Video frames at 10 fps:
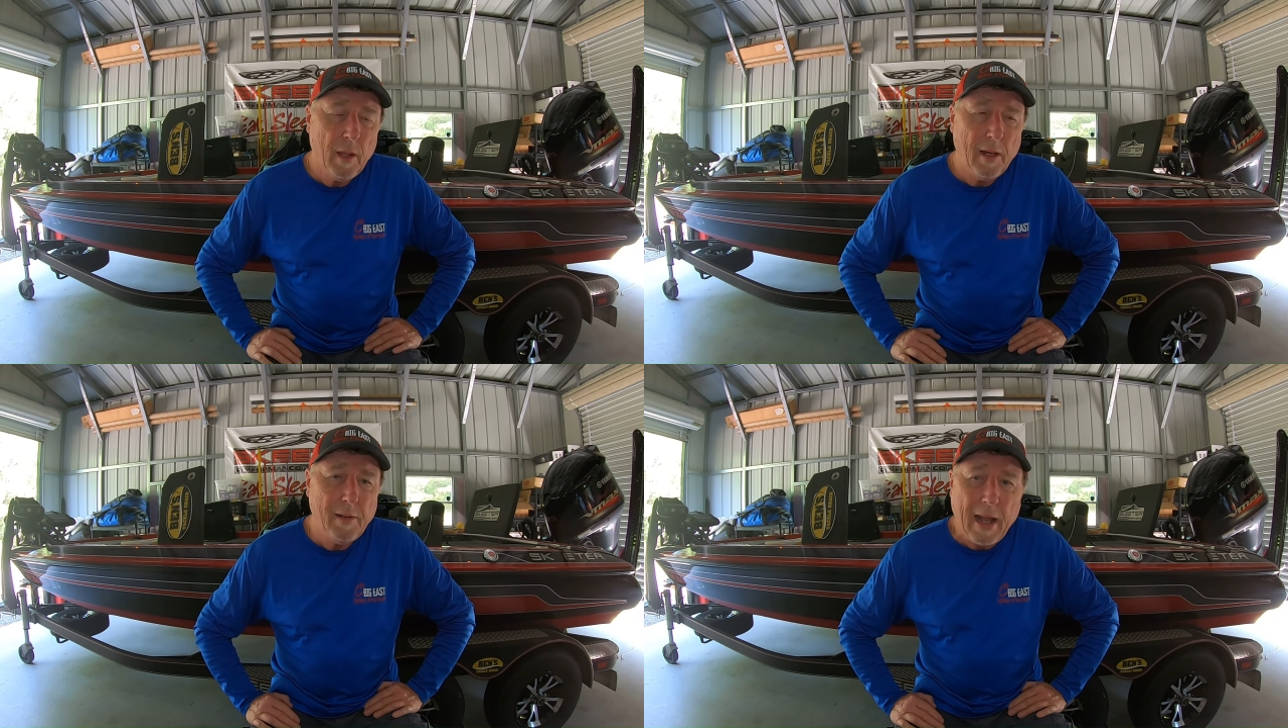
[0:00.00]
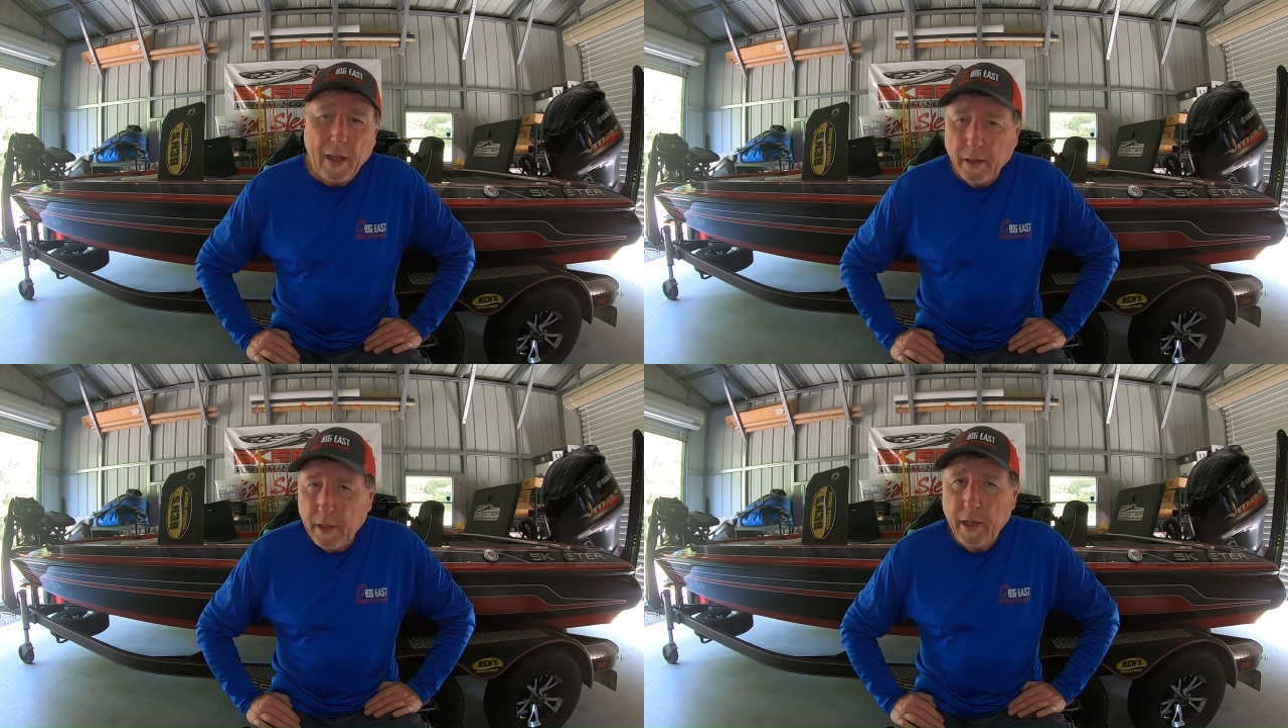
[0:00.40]
and
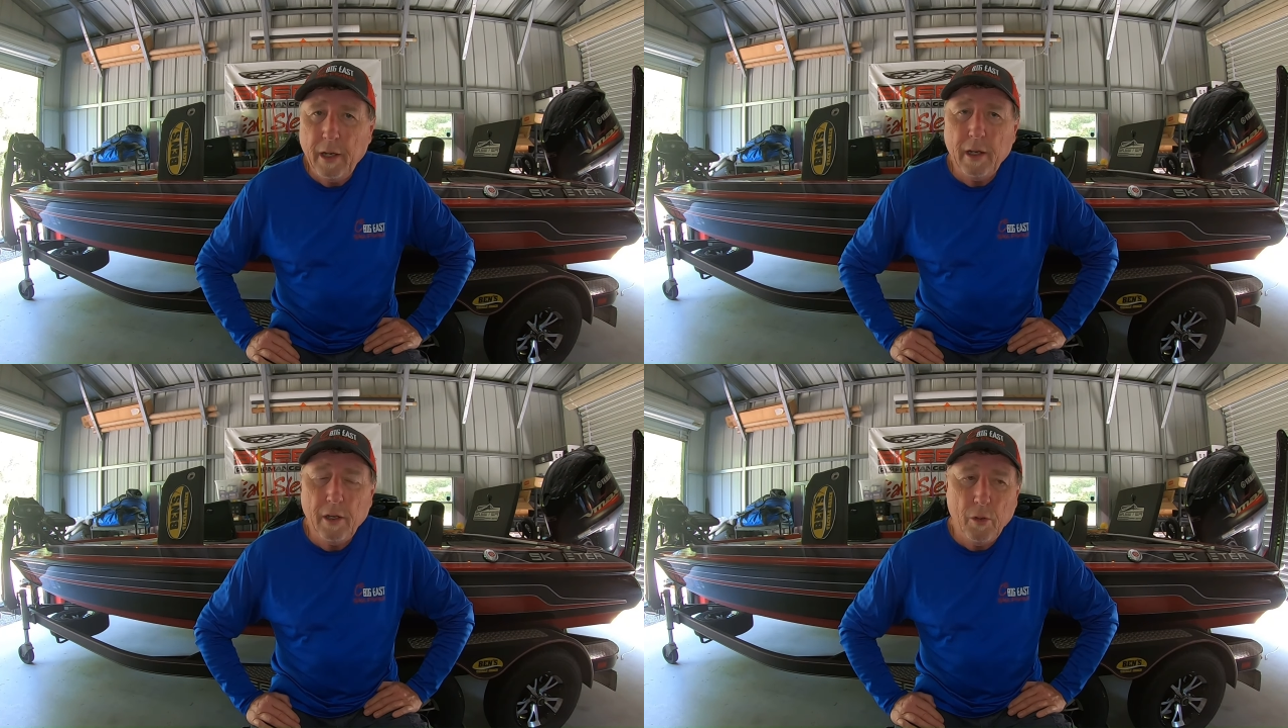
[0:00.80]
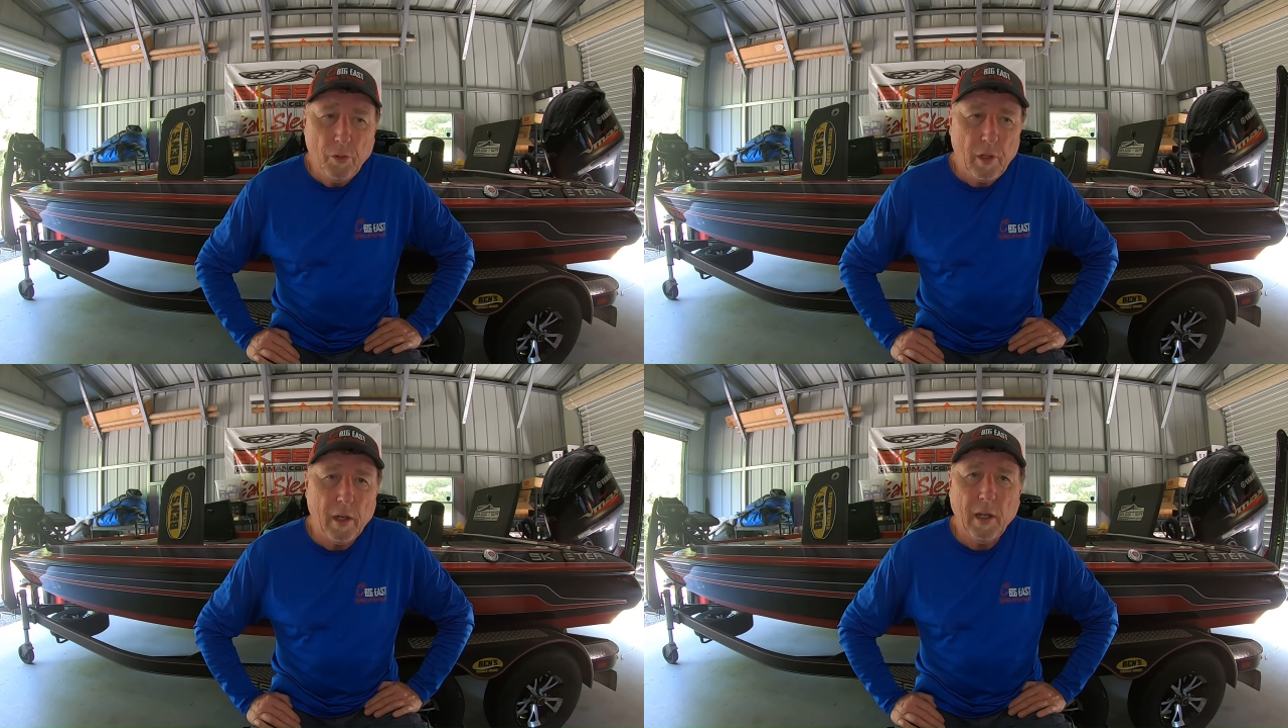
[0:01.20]
dial it in and
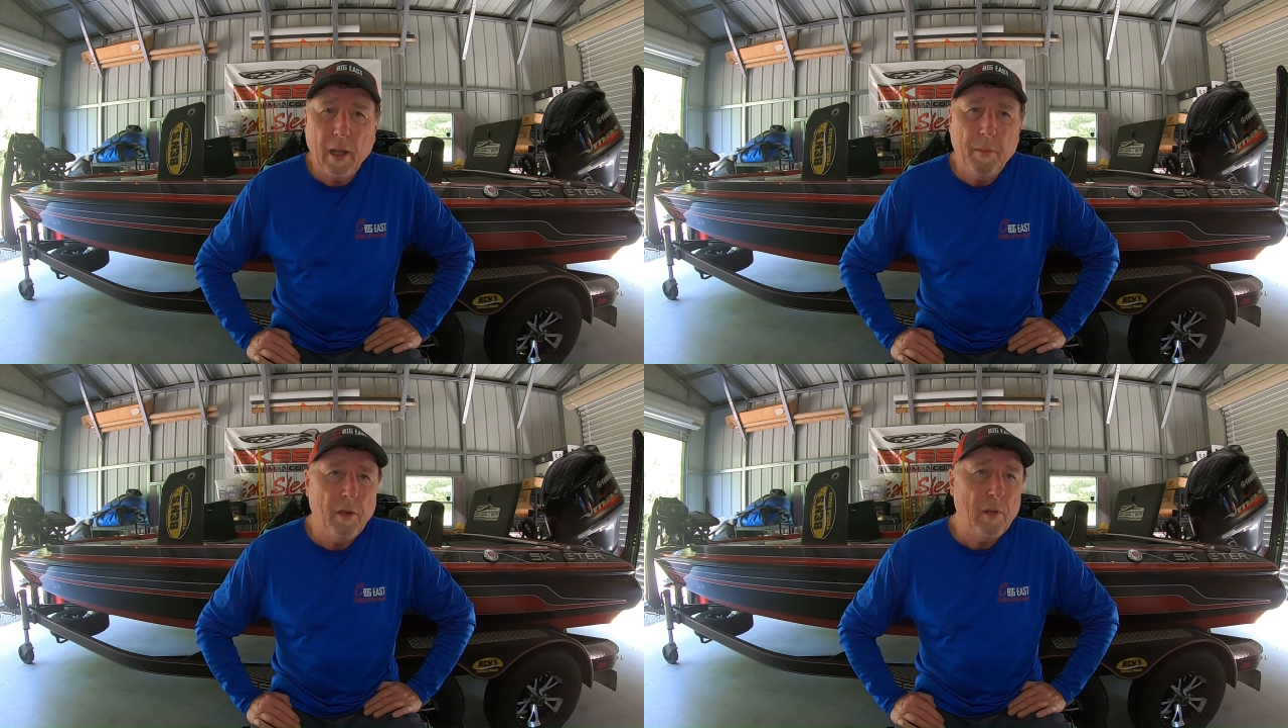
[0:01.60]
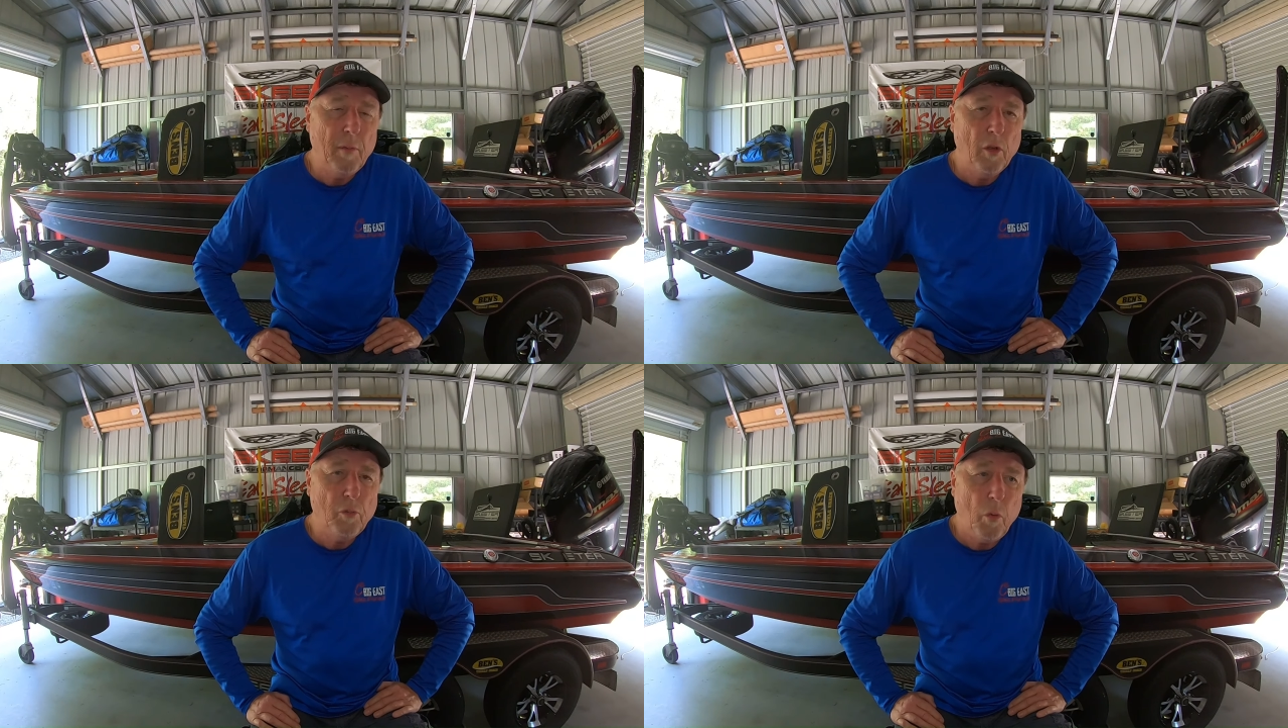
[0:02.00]
use it and give me
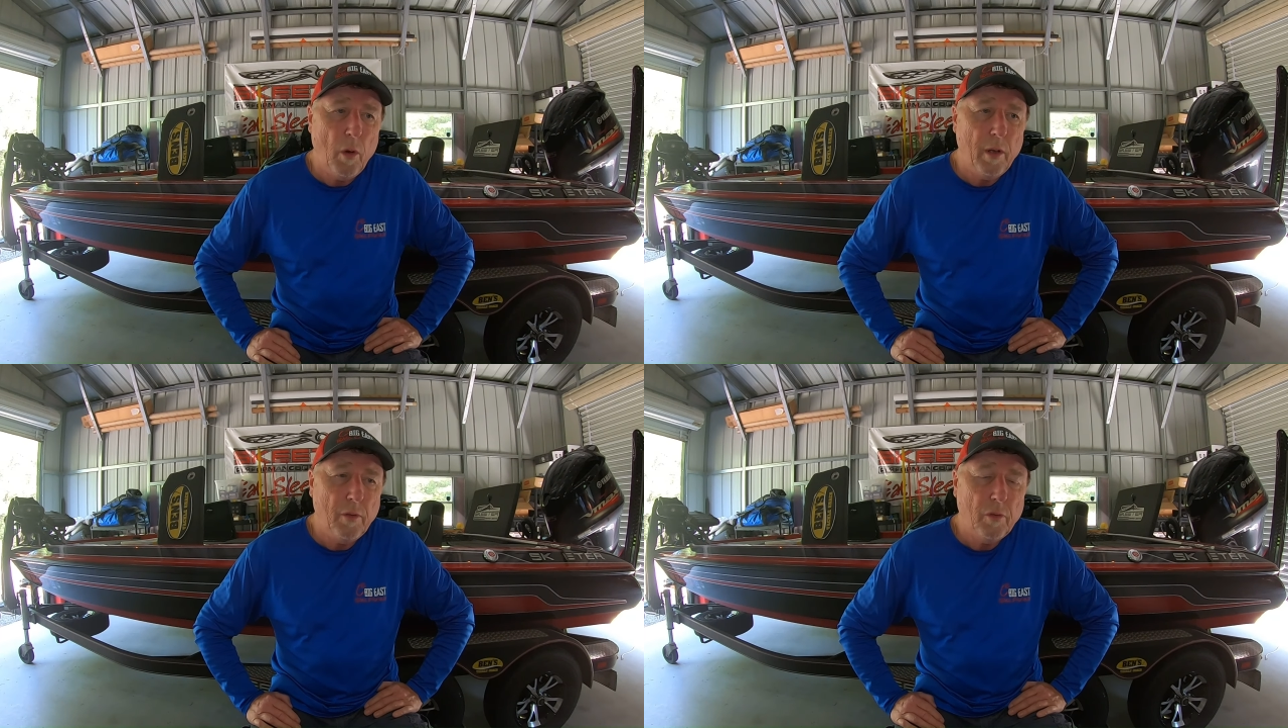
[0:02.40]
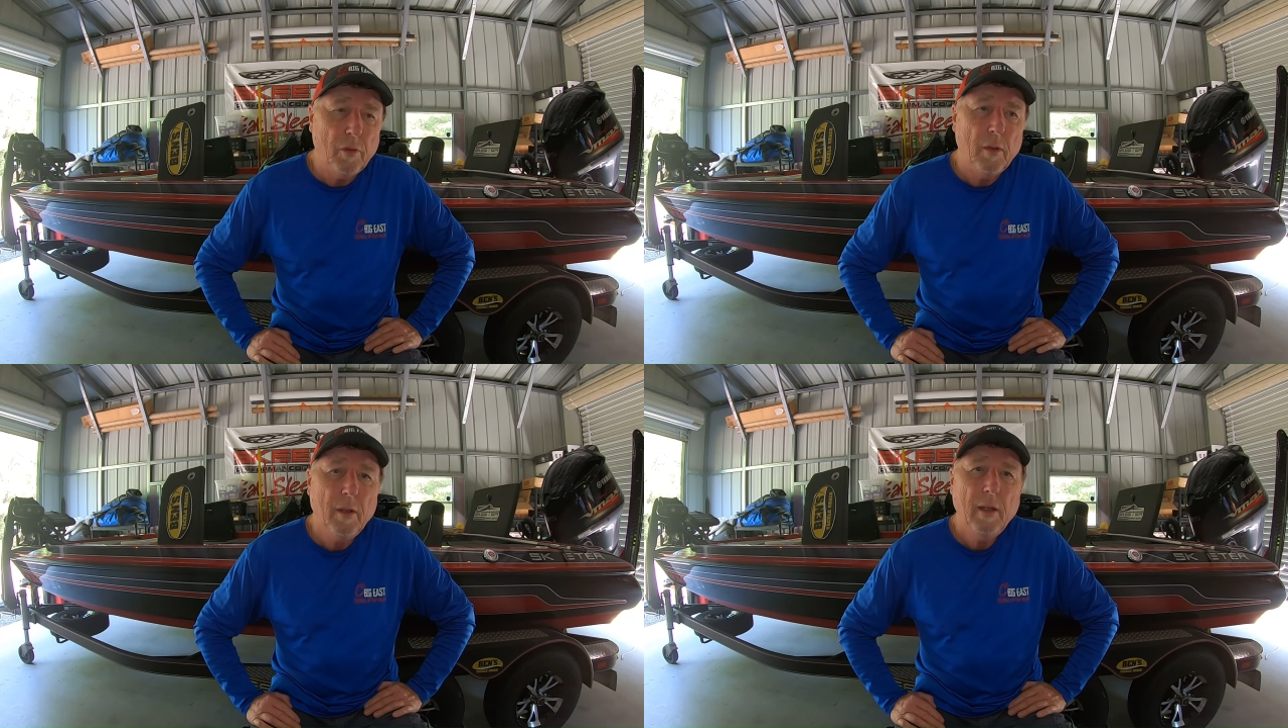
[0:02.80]
some of those pointers.